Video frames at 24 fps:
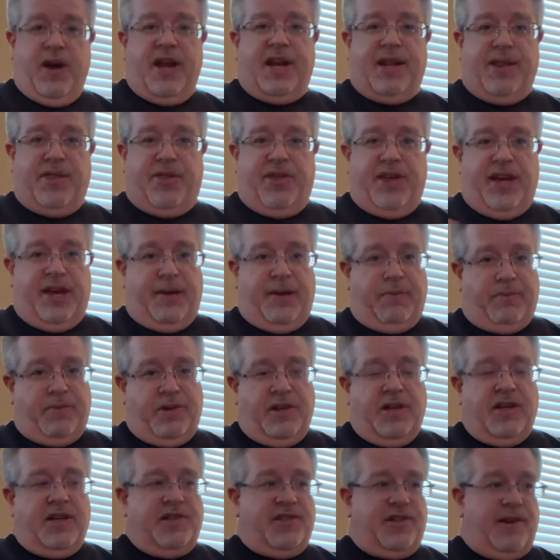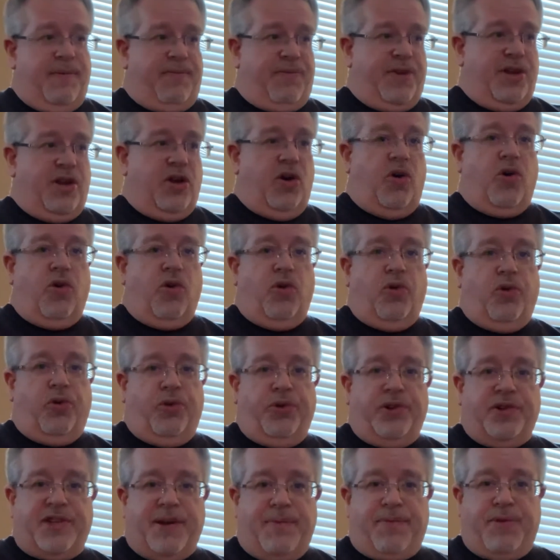theme, something
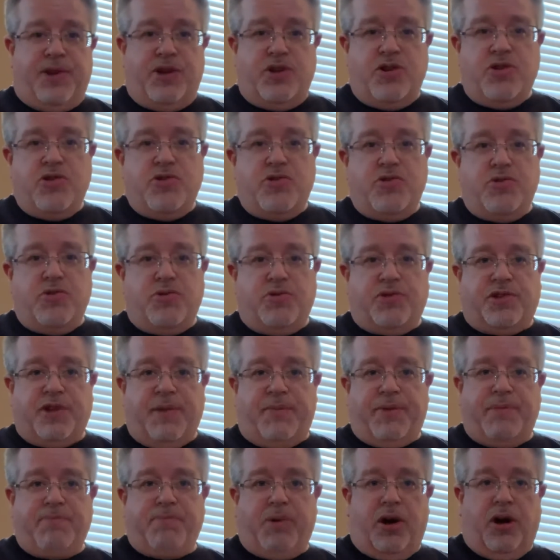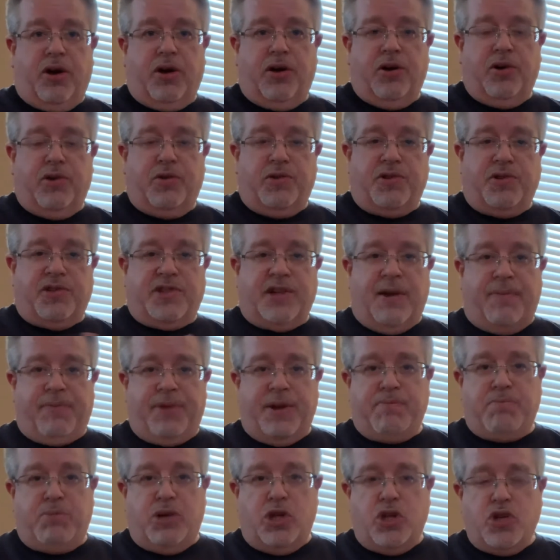old, something new, something borrowed,
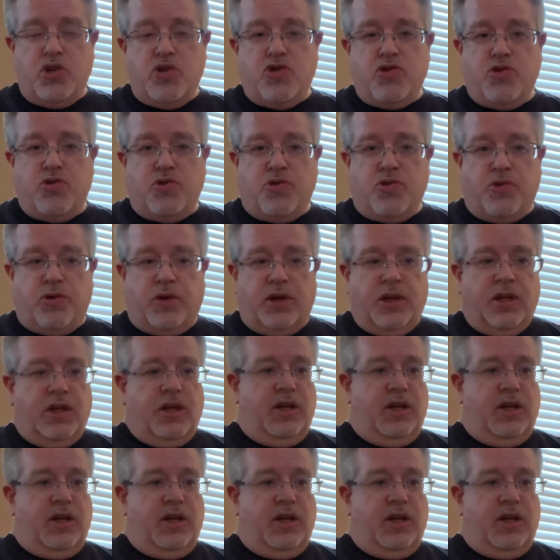something blue.